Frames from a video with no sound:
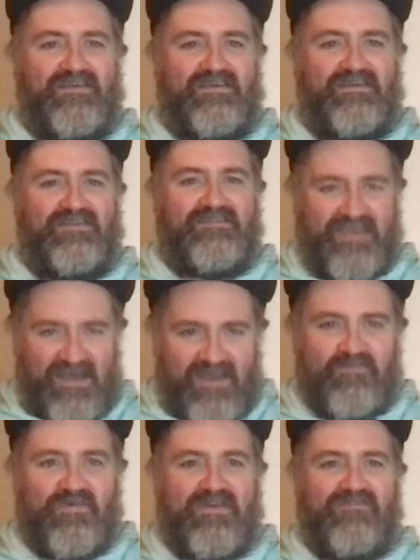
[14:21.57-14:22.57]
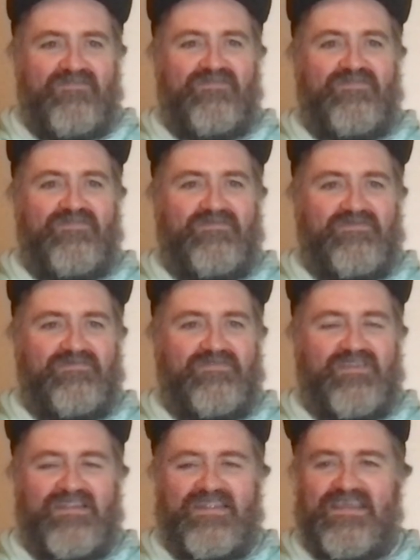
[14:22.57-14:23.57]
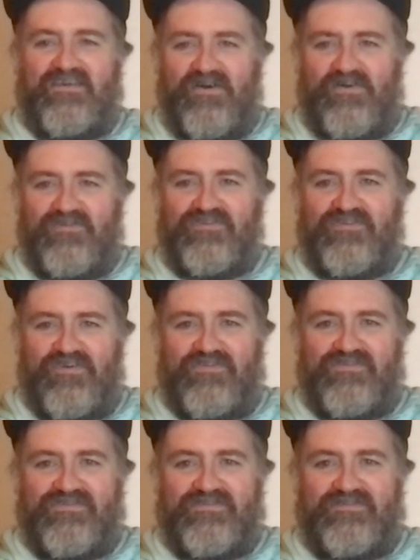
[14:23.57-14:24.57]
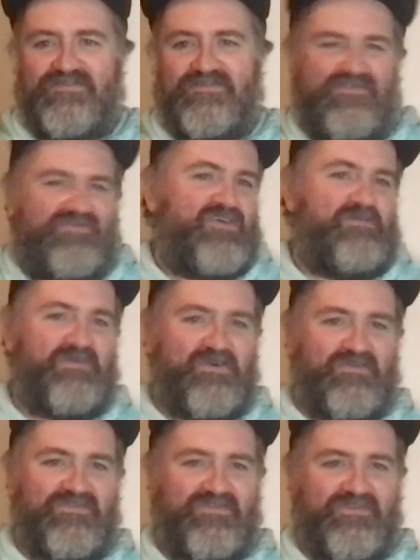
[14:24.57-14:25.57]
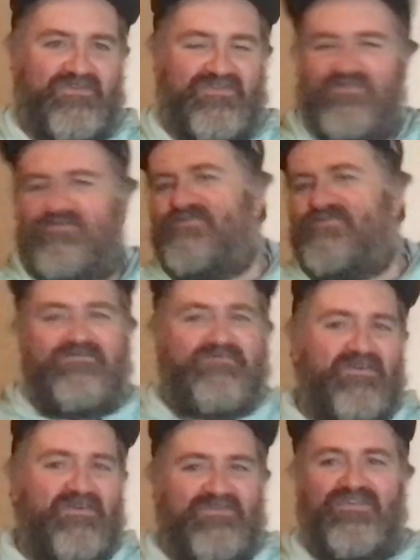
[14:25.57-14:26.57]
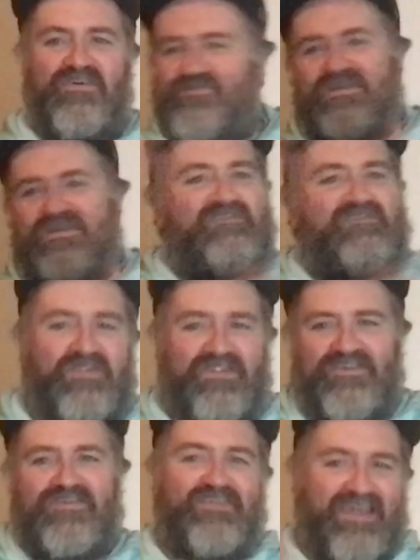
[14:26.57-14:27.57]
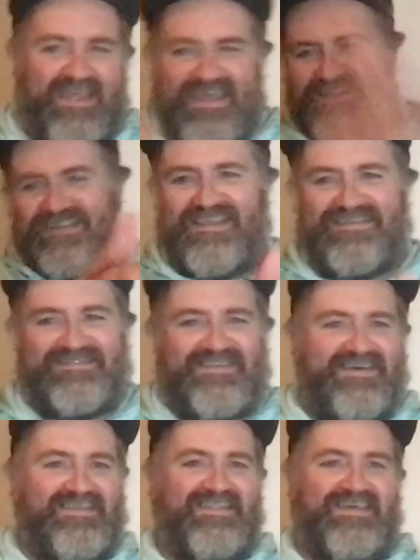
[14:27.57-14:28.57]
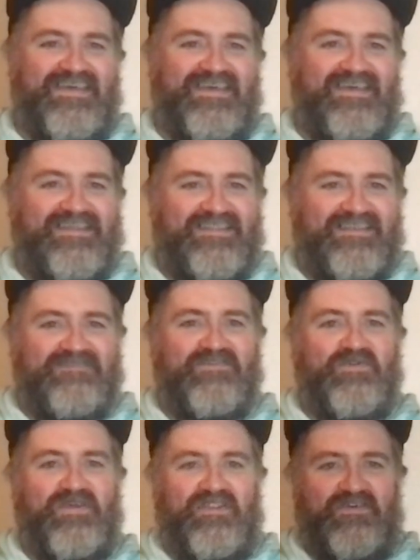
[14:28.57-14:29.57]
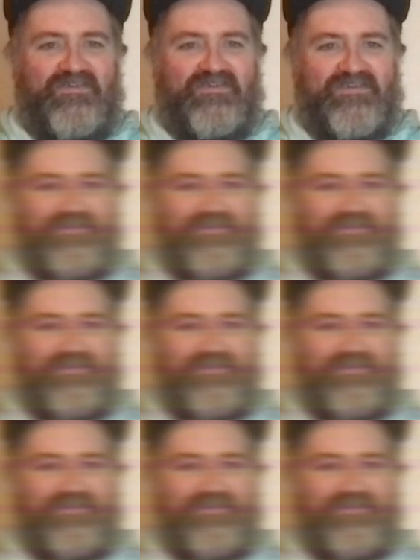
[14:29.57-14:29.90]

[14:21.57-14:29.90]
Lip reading: starting with the league goal scorers, or top goal scorers. Who've got the most goals, whatever you want to call it. Let's start there. Let's have a quick look.